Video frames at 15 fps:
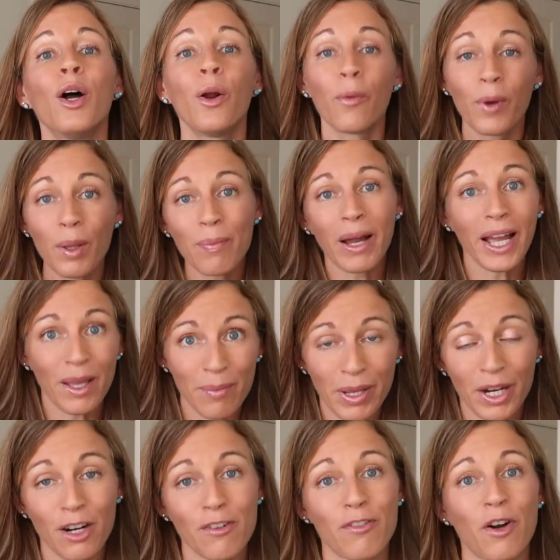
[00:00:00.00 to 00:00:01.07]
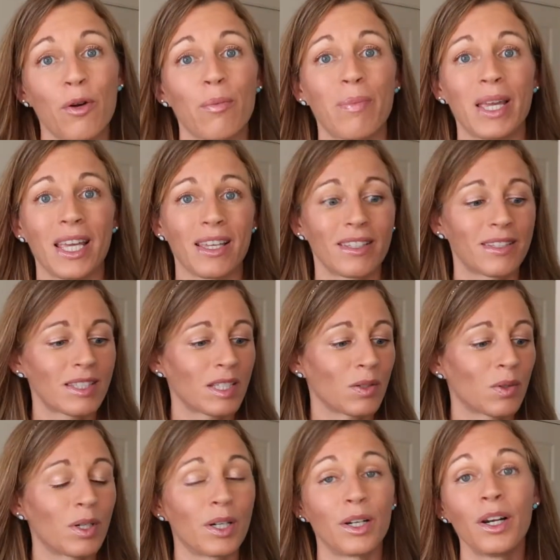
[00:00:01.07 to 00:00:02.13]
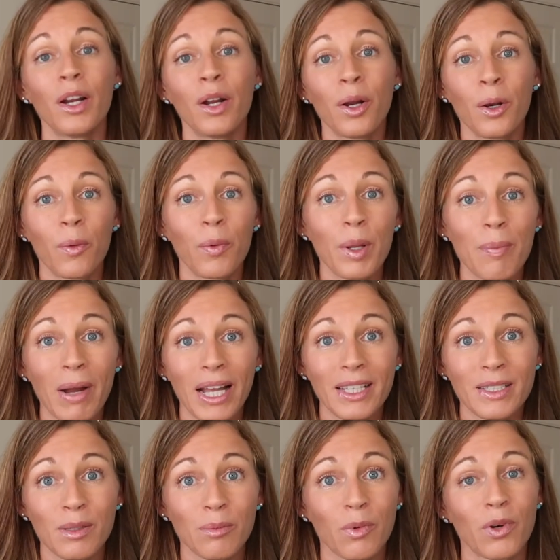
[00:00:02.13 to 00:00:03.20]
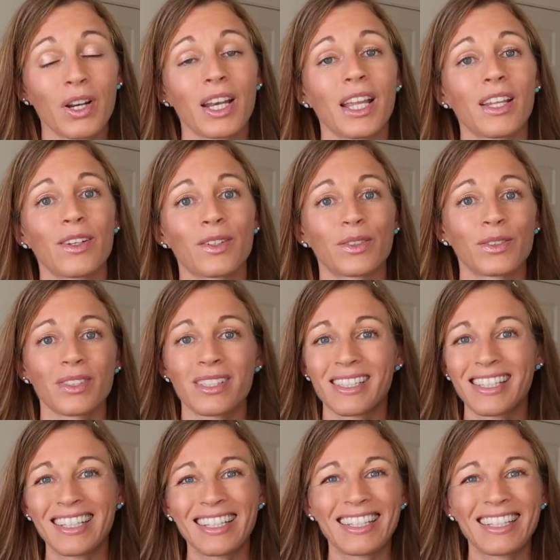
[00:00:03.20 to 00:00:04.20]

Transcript: rebuy a bigger foam piece or rebuy some more needles,